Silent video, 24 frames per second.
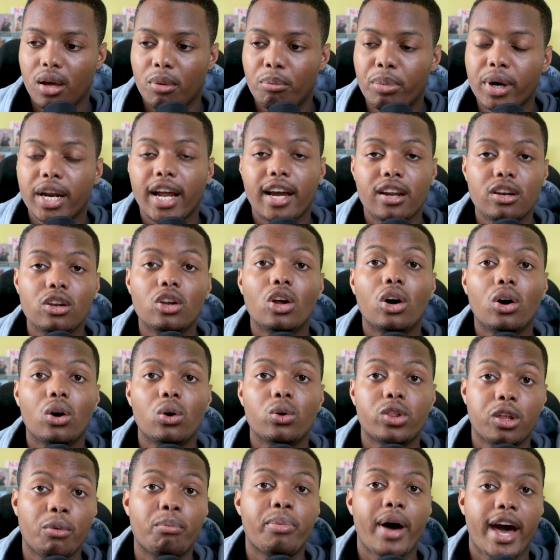but I
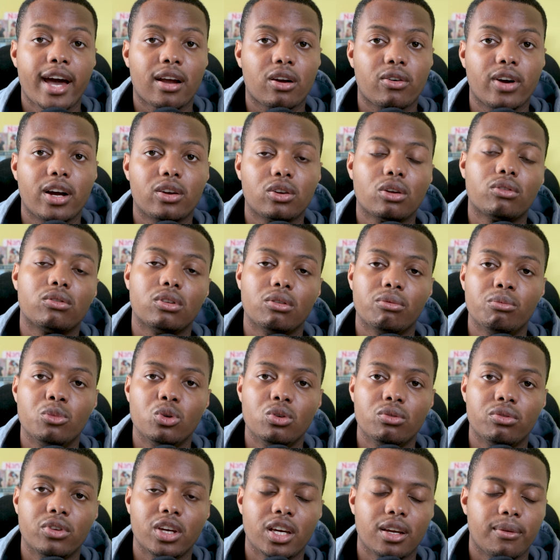know the background of the
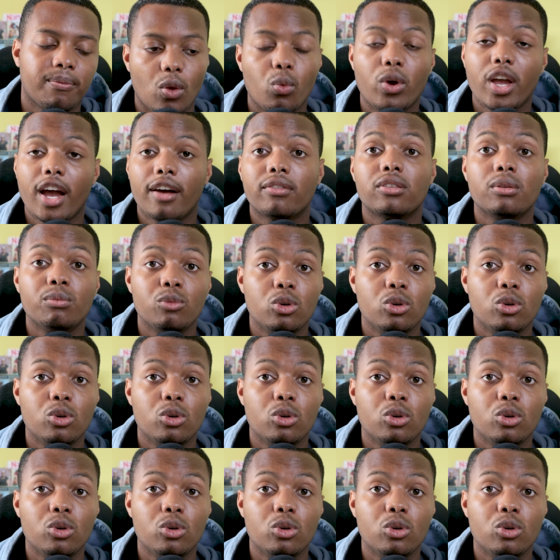movie. We have the